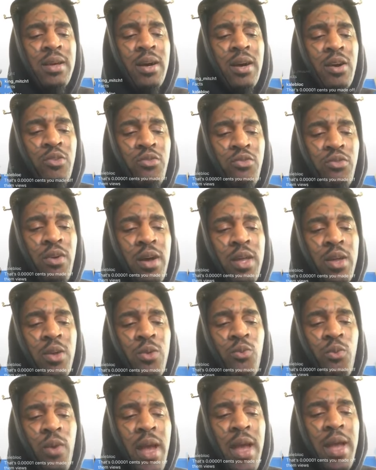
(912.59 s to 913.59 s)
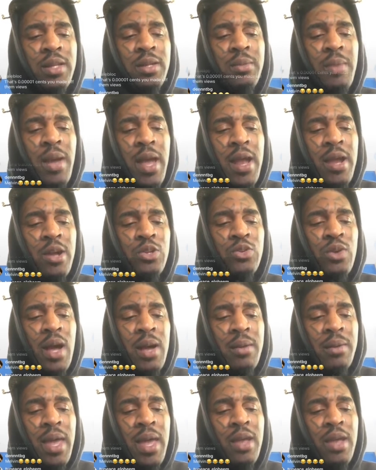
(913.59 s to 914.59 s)
a fucking random
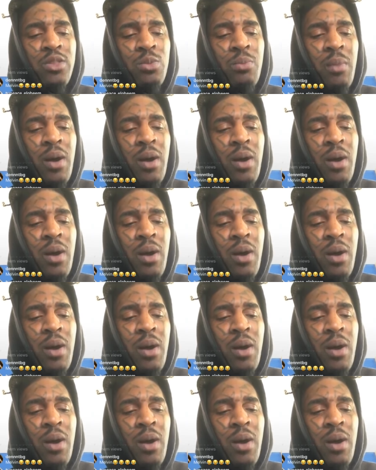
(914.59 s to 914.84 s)
airdrop came through